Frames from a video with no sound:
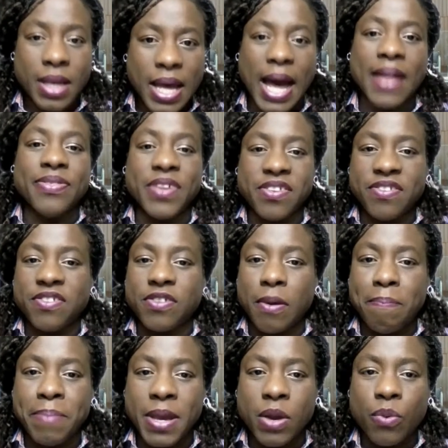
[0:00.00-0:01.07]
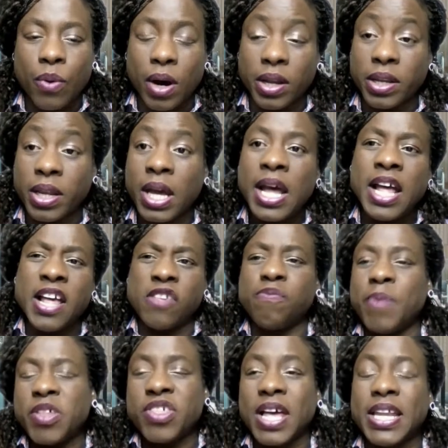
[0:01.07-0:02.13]
And this is a big one,
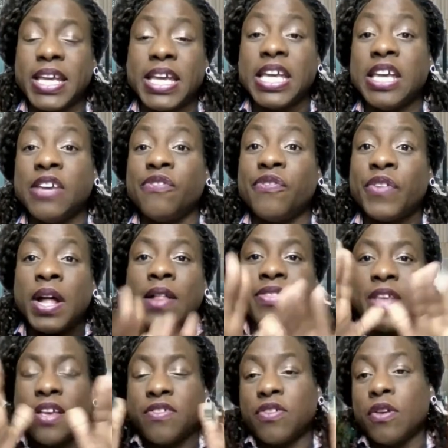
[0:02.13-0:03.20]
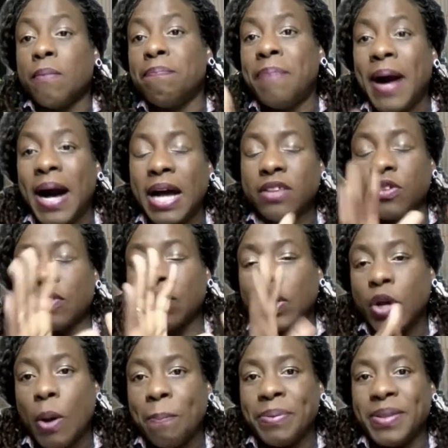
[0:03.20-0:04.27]
especially if there's some part of the
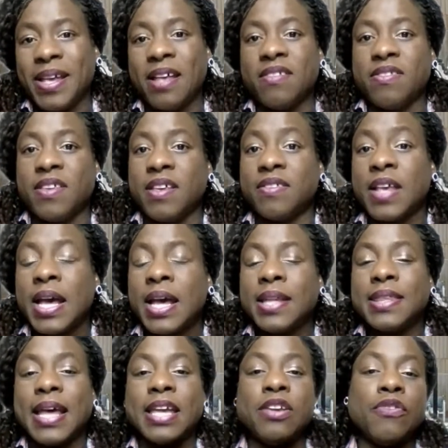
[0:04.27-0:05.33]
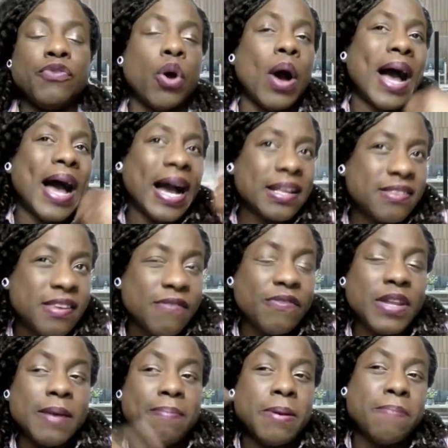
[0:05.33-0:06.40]
competencies that you've not
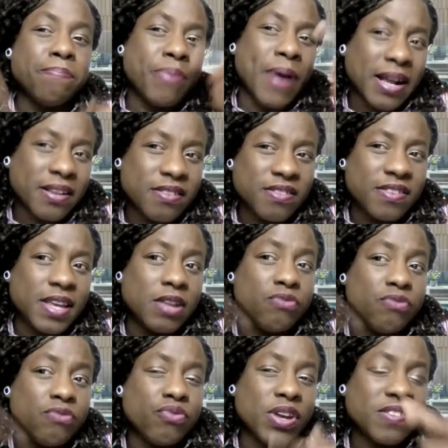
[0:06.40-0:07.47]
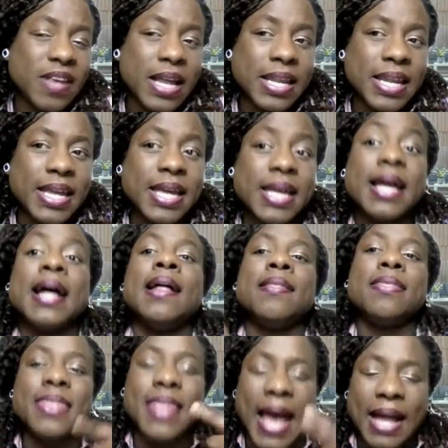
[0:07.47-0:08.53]
actively been practicing recently.
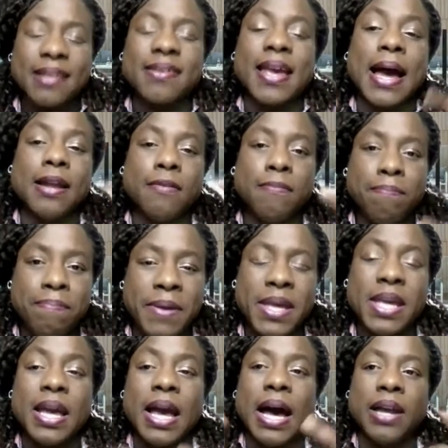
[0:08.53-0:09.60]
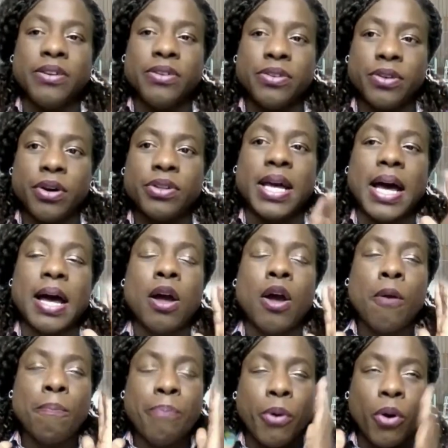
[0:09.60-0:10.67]
That can be another
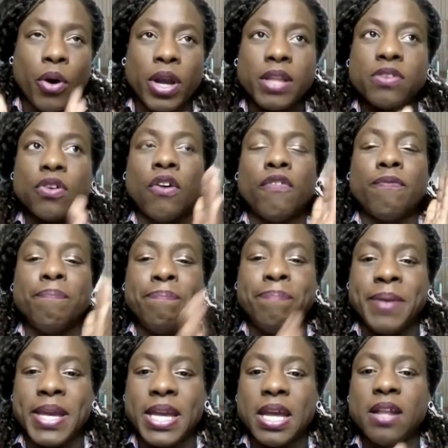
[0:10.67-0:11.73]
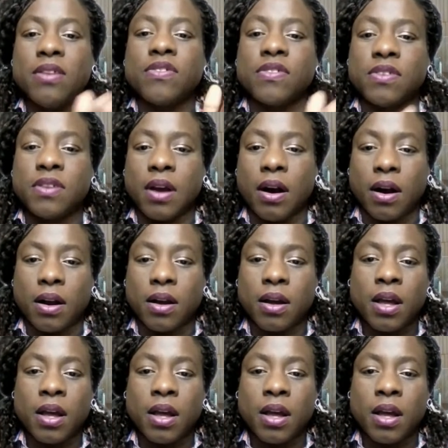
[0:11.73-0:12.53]
point of being stuck.